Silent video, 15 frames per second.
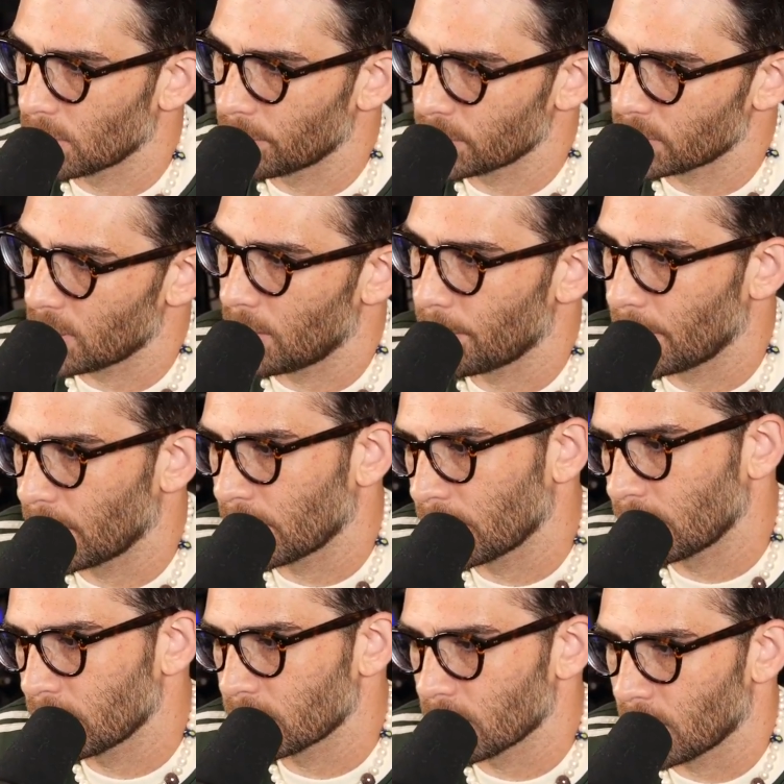I'm Hassan Piker,
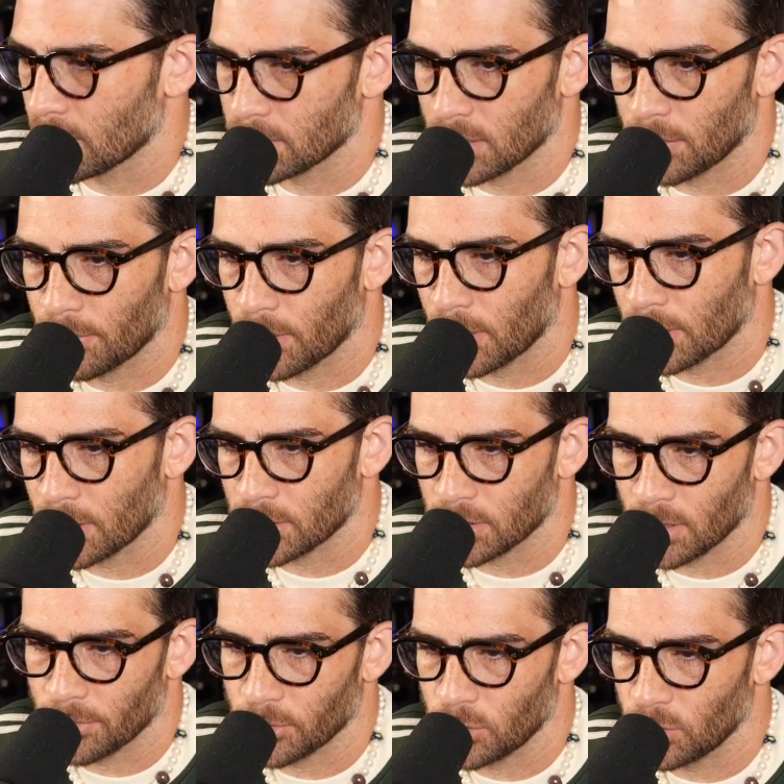and this is the HASAN broadcast
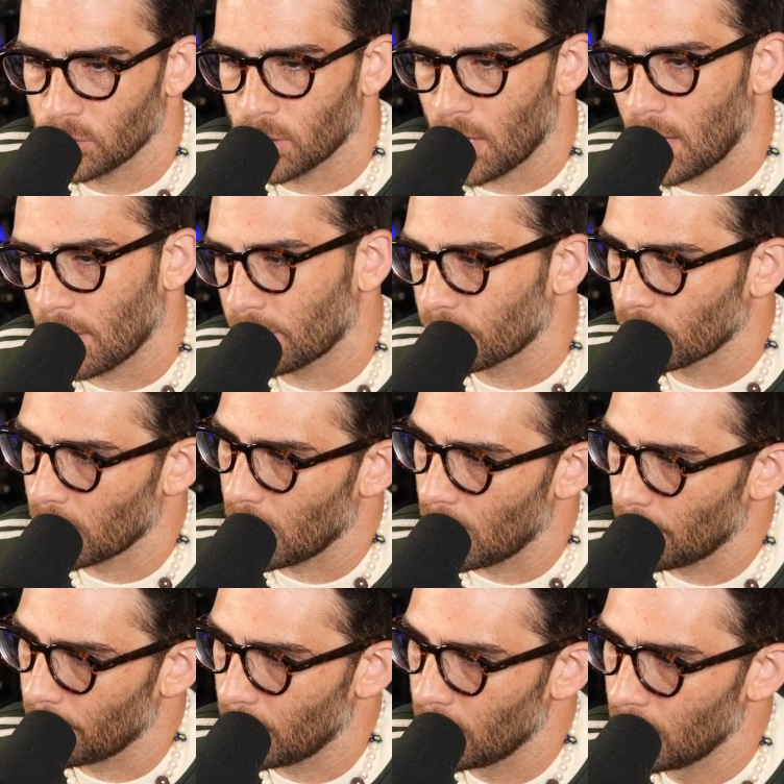coming to you live
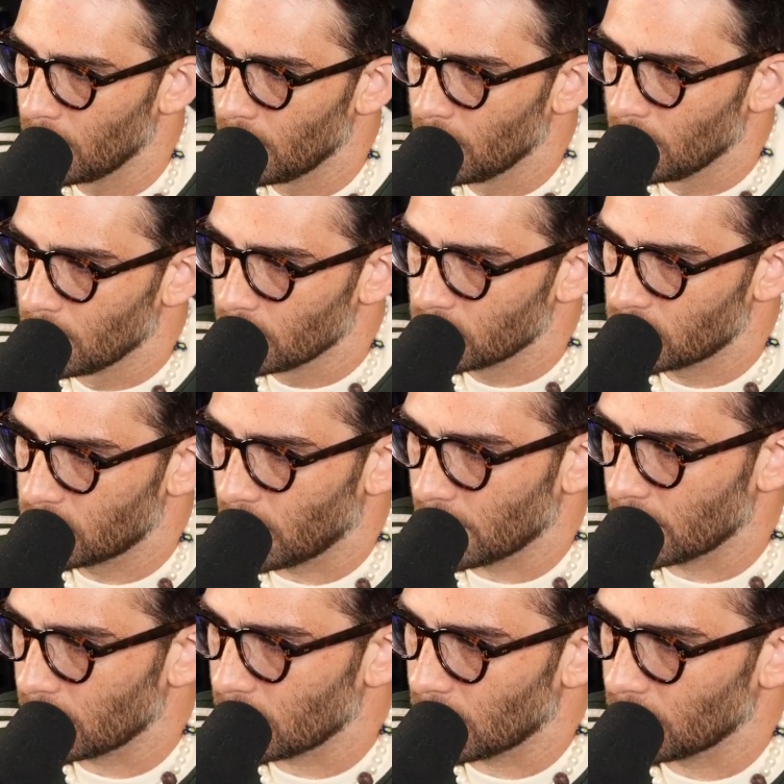from
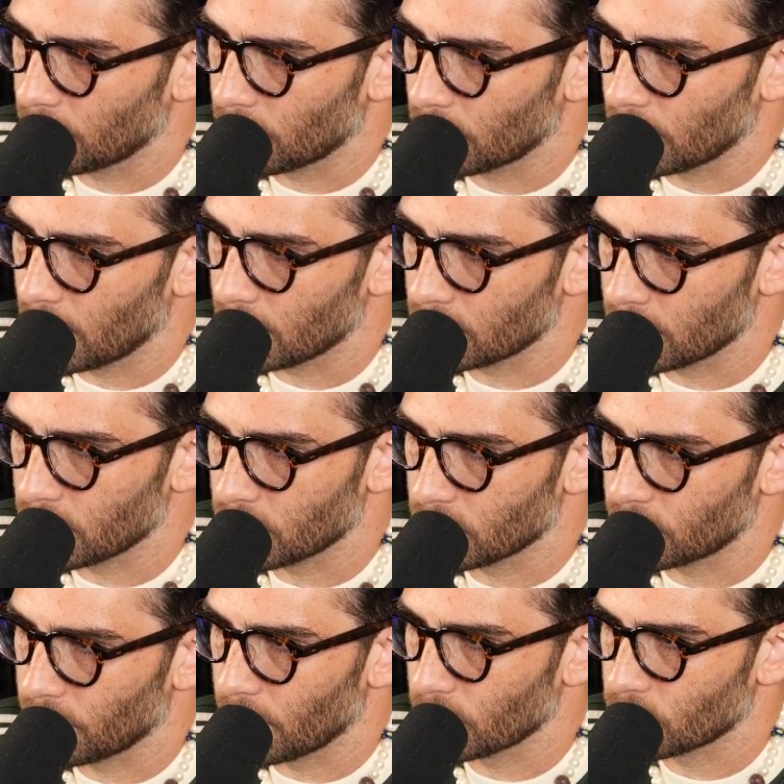sunny California, Los
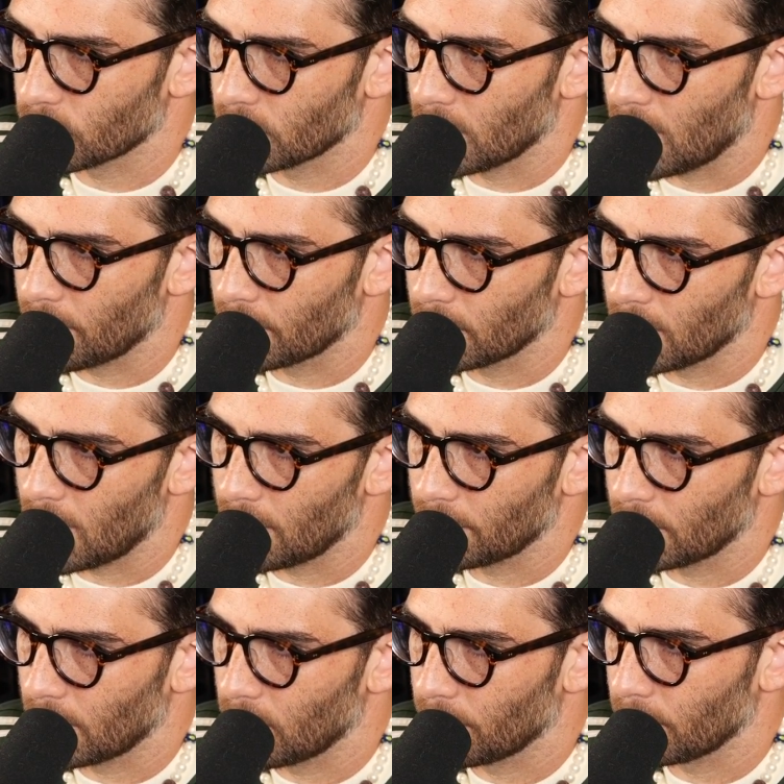Angeles, folks. We're live and alive,
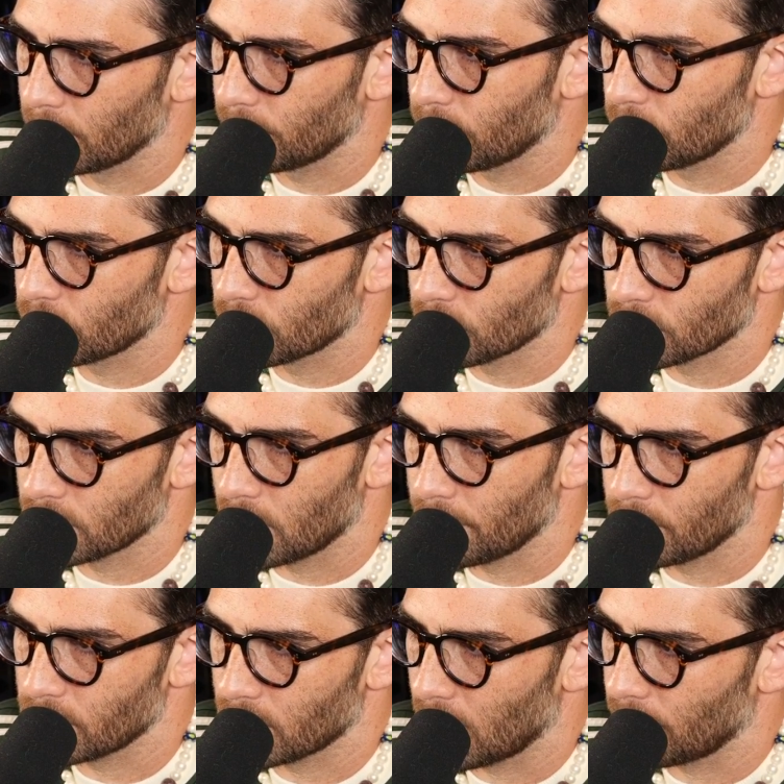and I hope all the boys, girls, and
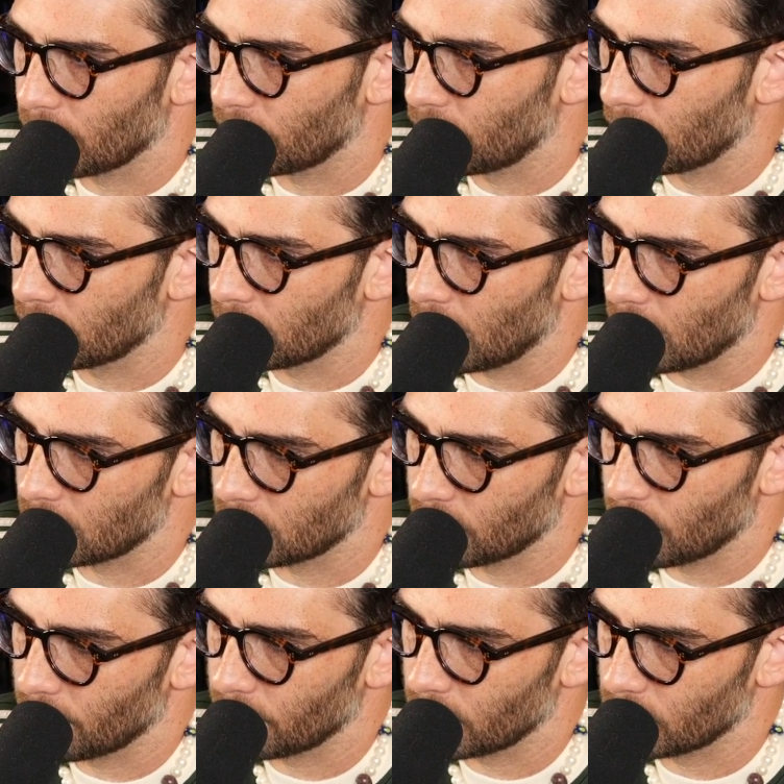MBs are having a fantastic
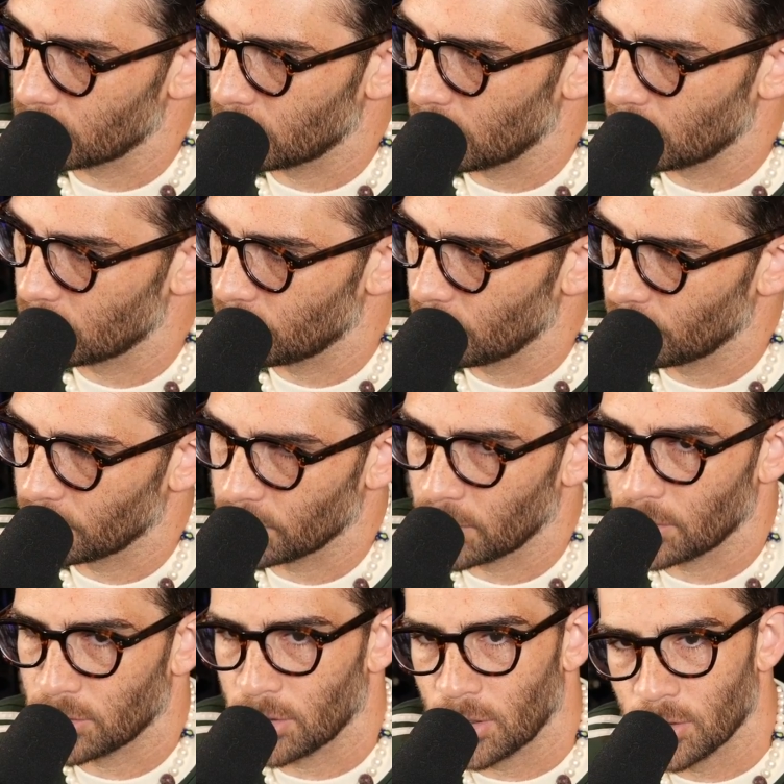one because today's a beautiful
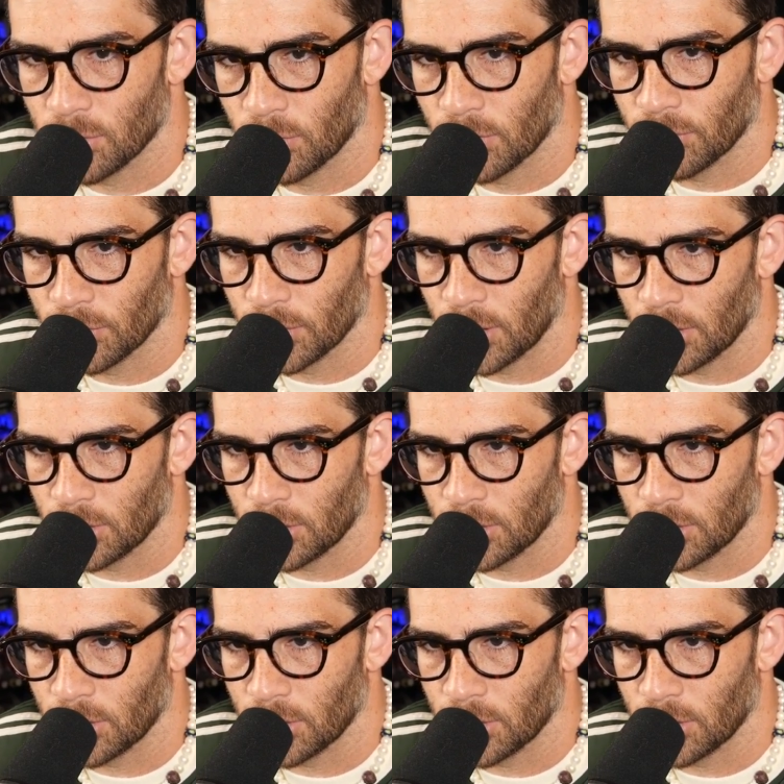day. Today's a wonderful day.